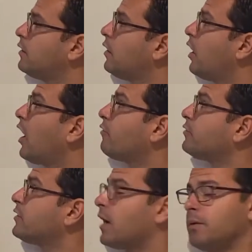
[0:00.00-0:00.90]

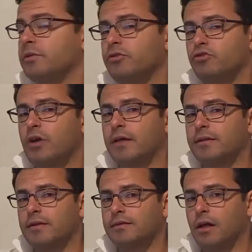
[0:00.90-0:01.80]
Oftentimes this is tracked
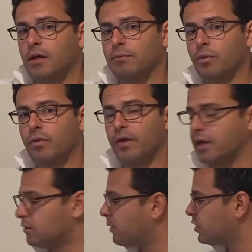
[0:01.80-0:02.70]
in Excel, but we think
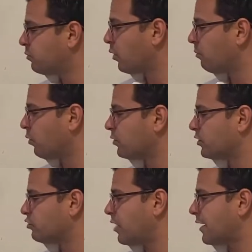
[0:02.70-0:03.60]
it's much more important
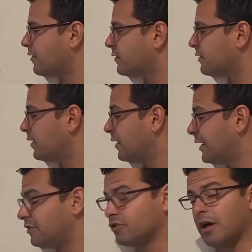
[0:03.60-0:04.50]
to track this
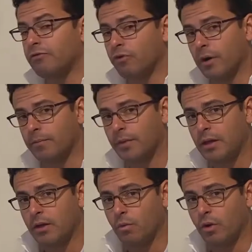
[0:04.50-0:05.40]
in software
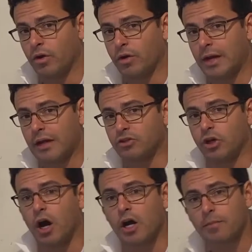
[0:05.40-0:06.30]
where you can actually
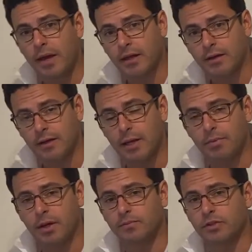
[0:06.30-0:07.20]
automate it, keep
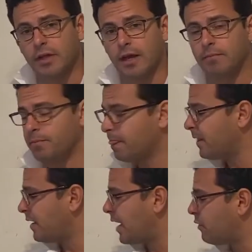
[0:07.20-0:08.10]
it up to date,
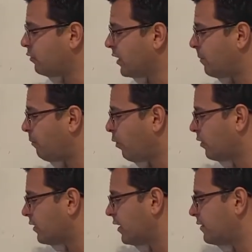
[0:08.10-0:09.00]
and really
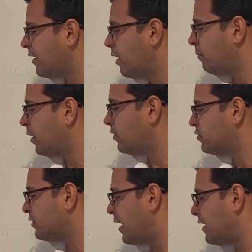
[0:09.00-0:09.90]
importantly is help
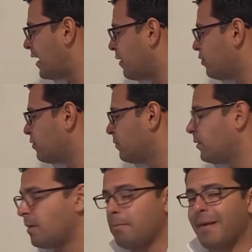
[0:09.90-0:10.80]
understand how you're
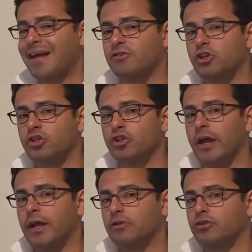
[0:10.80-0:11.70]
managing
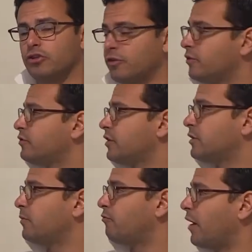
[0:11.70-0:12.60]
change to this
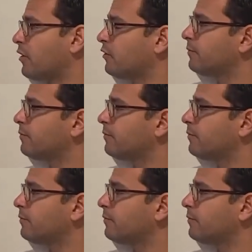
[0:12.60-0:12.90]
system of record.